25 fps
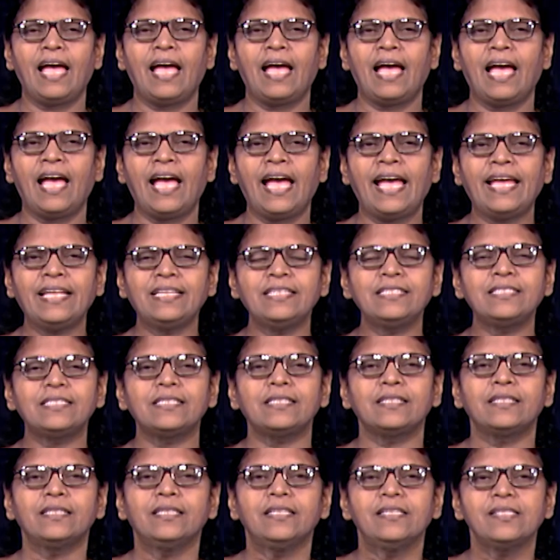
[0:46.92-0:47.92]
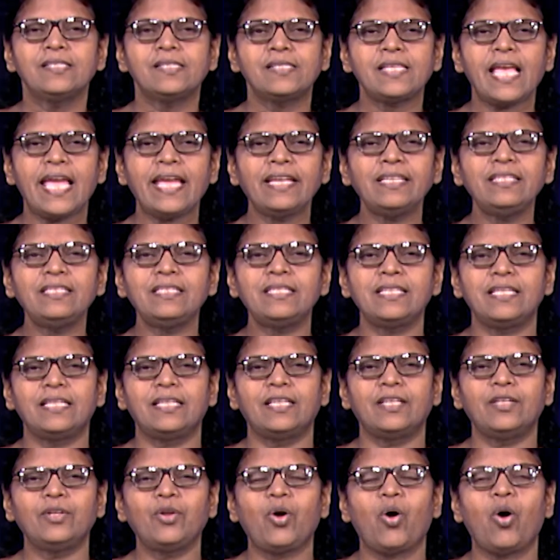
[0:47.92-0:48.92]
And
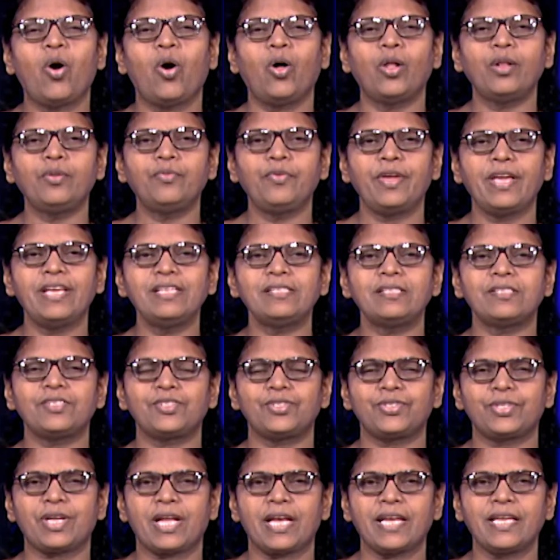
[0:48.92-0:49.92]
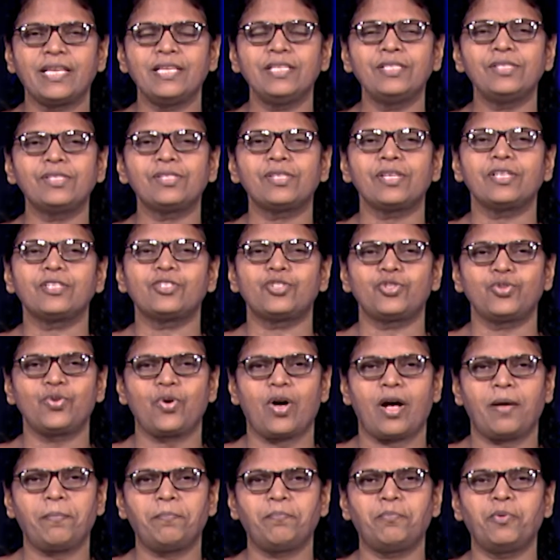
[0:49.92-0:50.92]
Satan always tries to
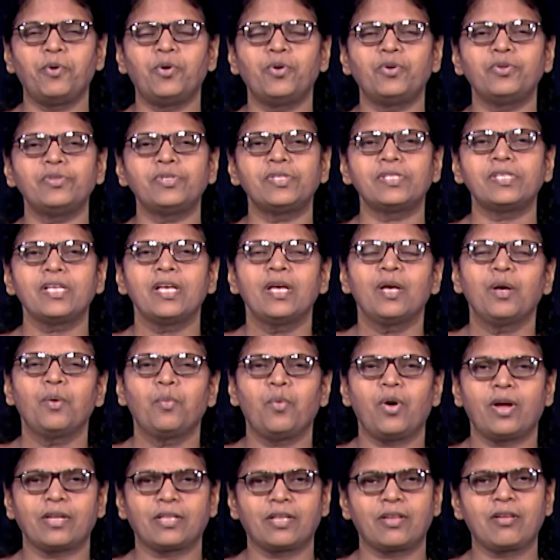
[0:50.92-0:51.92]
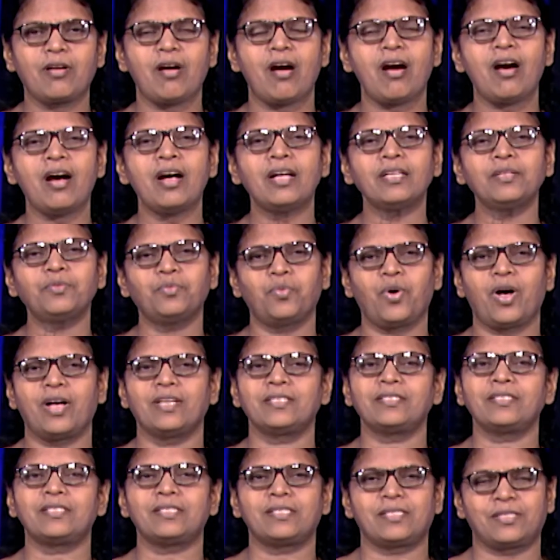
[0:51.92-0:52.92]
oppose what God
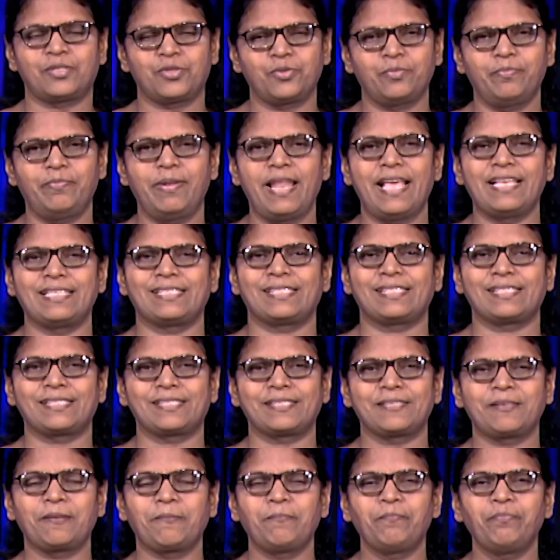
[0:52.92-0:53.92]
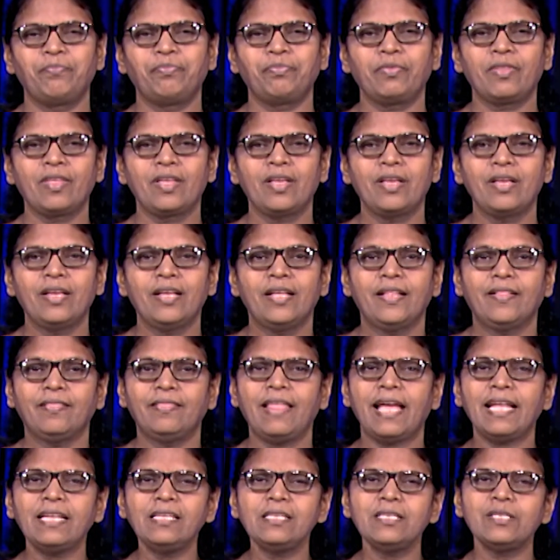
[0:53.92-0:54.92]
wants to bless.
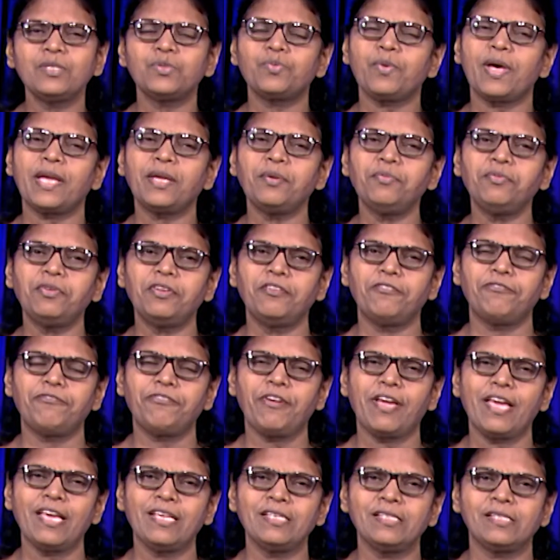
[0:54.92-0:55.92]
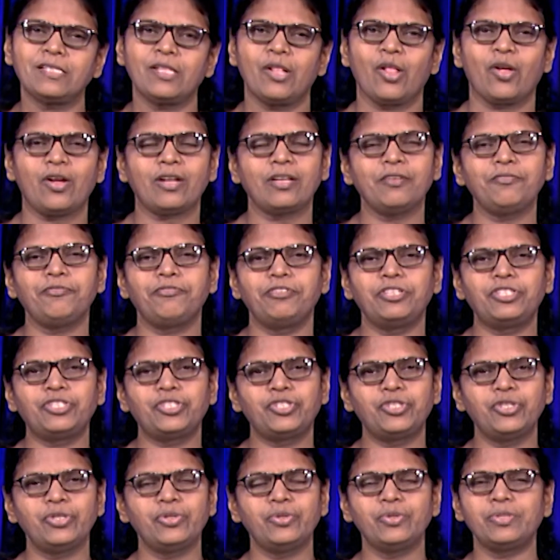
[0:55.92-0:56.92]
That is why we face a lot of
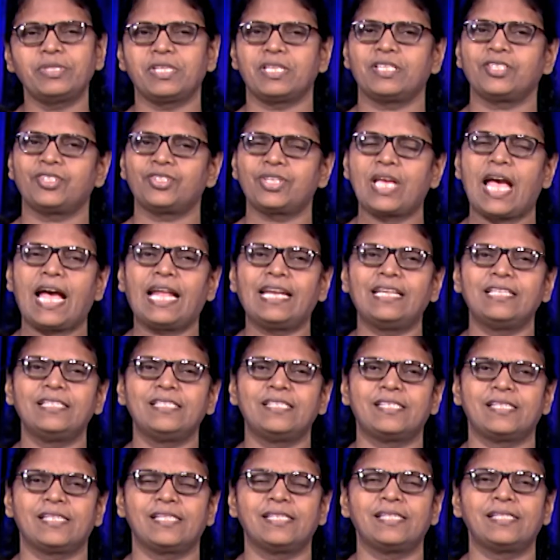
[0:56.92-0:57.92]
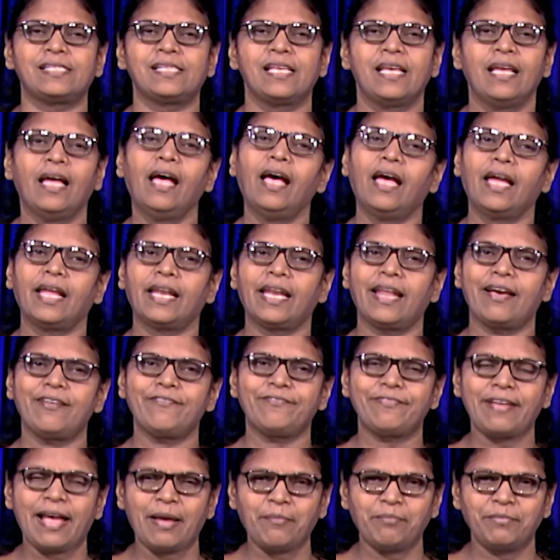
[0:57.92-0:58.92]
issues and challenges in our
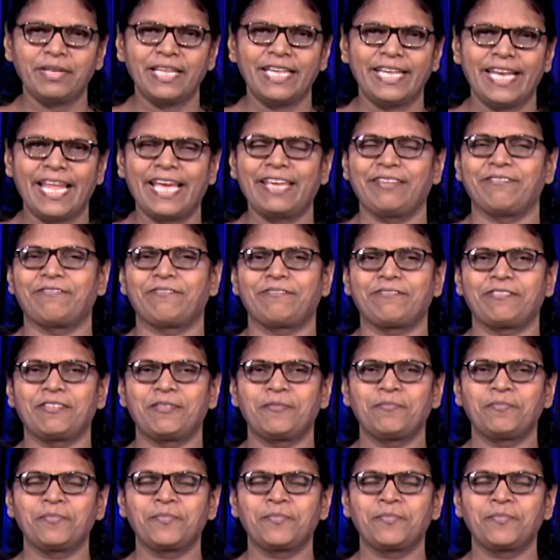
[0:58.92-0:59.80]
family life.